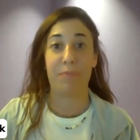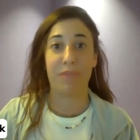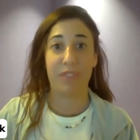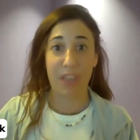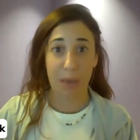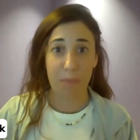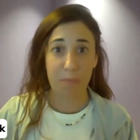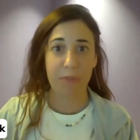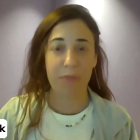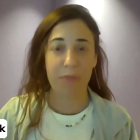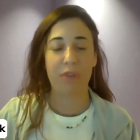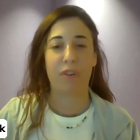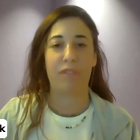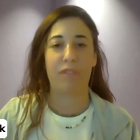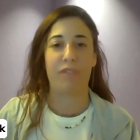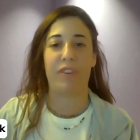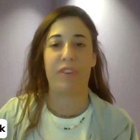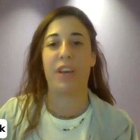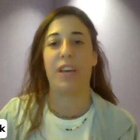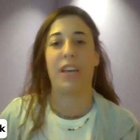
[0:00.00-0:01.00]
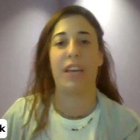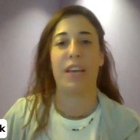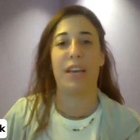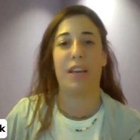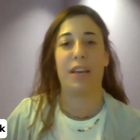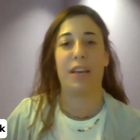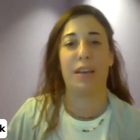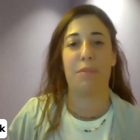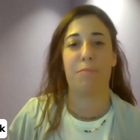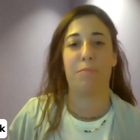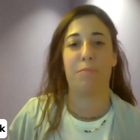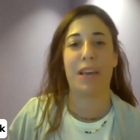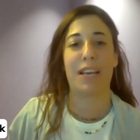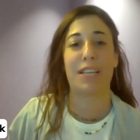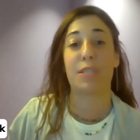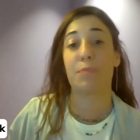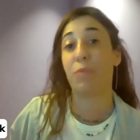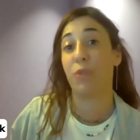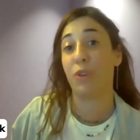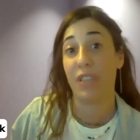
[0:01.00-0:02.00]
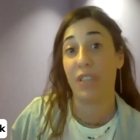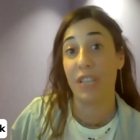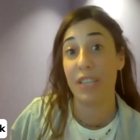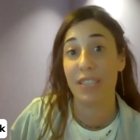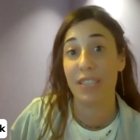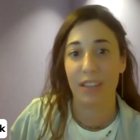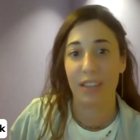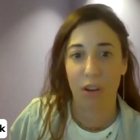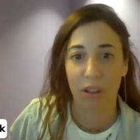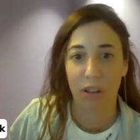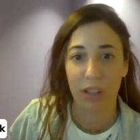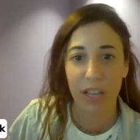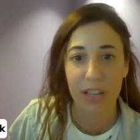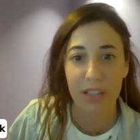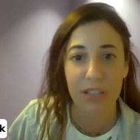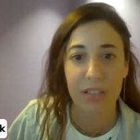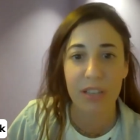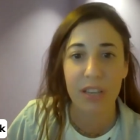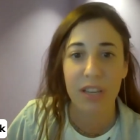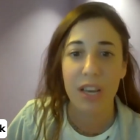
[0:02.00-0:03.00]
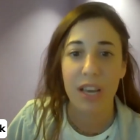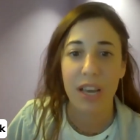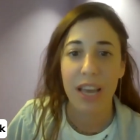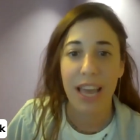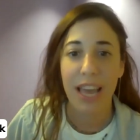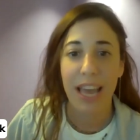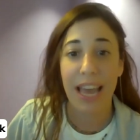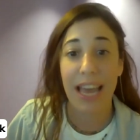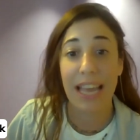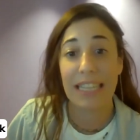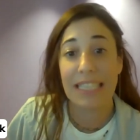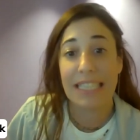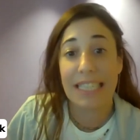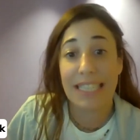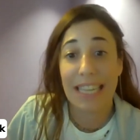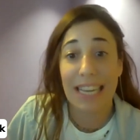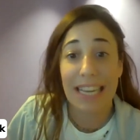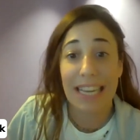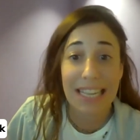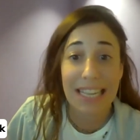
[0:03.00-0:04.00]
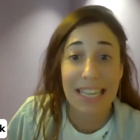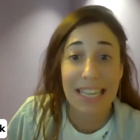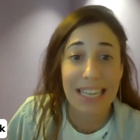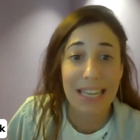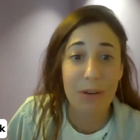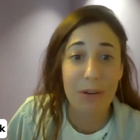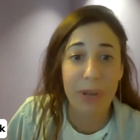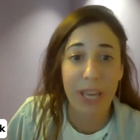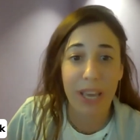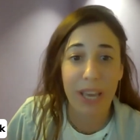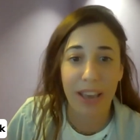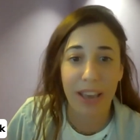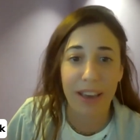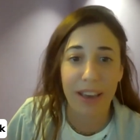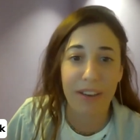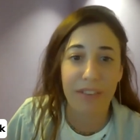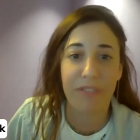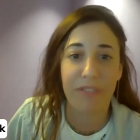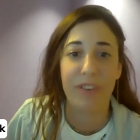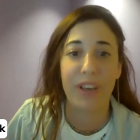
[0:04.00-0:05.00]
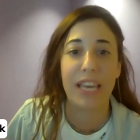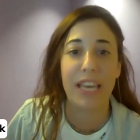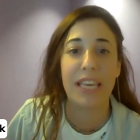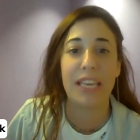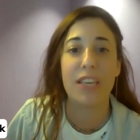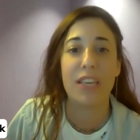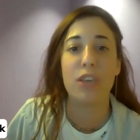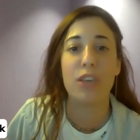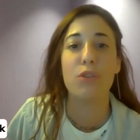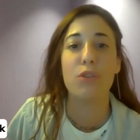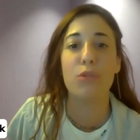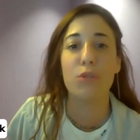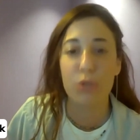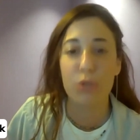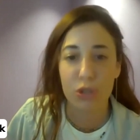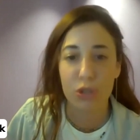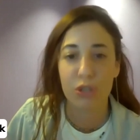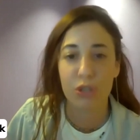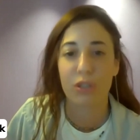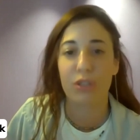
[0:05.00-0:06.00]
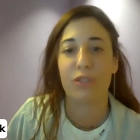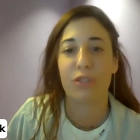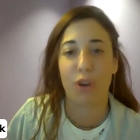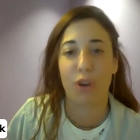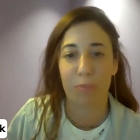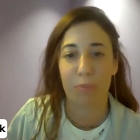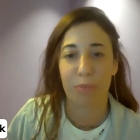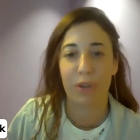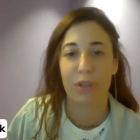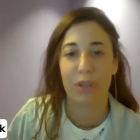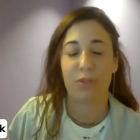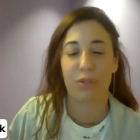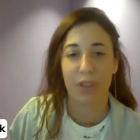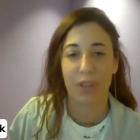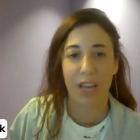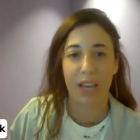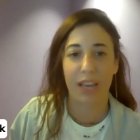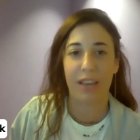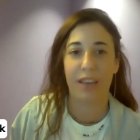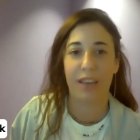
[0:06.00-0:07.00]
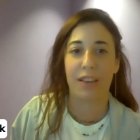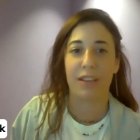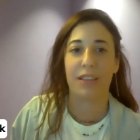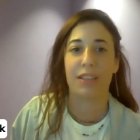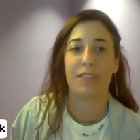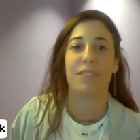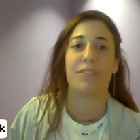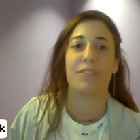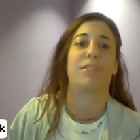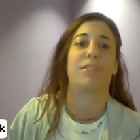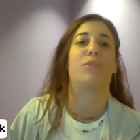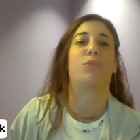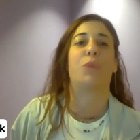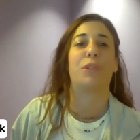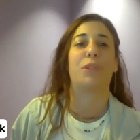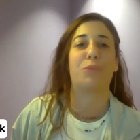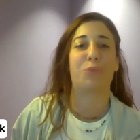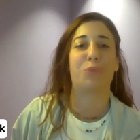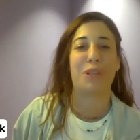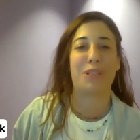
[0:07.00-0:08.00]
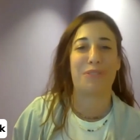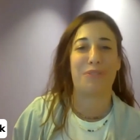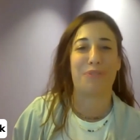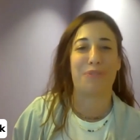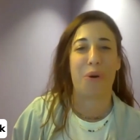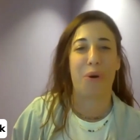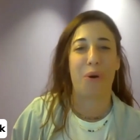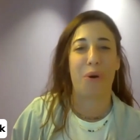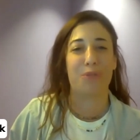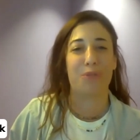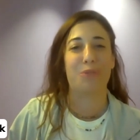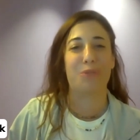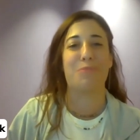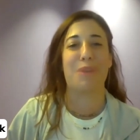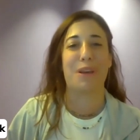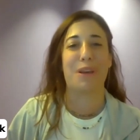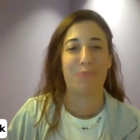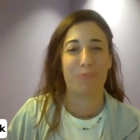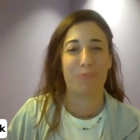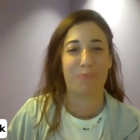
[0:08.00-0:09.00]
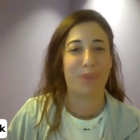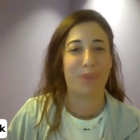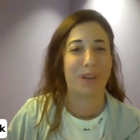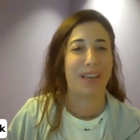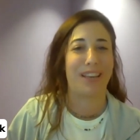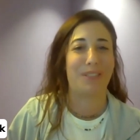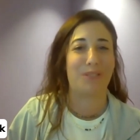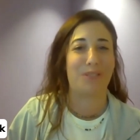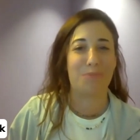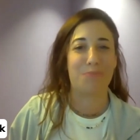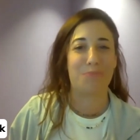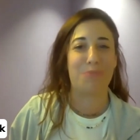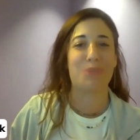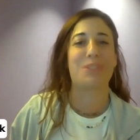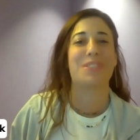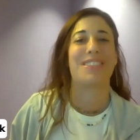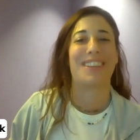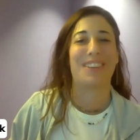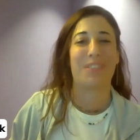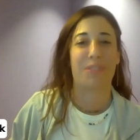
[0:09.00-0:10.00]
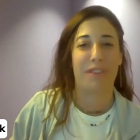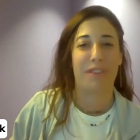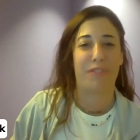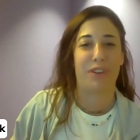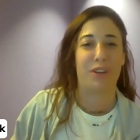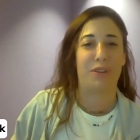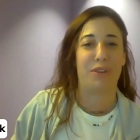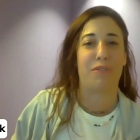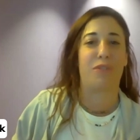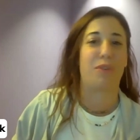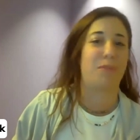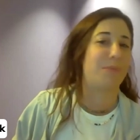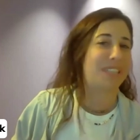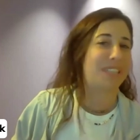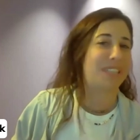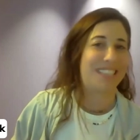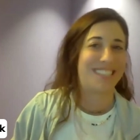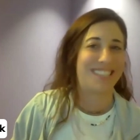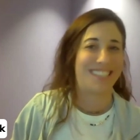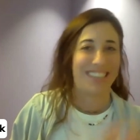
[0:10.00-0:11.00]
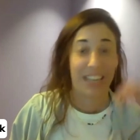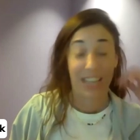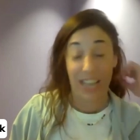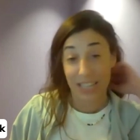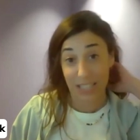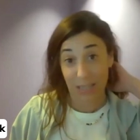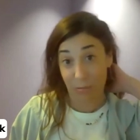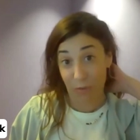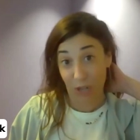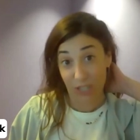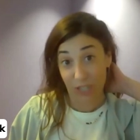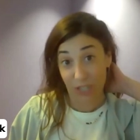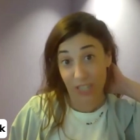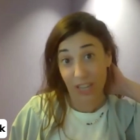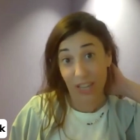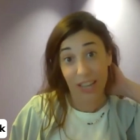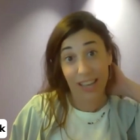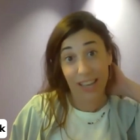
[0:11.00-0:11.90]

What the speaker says: depth of expertise and knowledge. And secondly, we have a huge topic today, 2024 roadmap to boosting revenue from existing customers.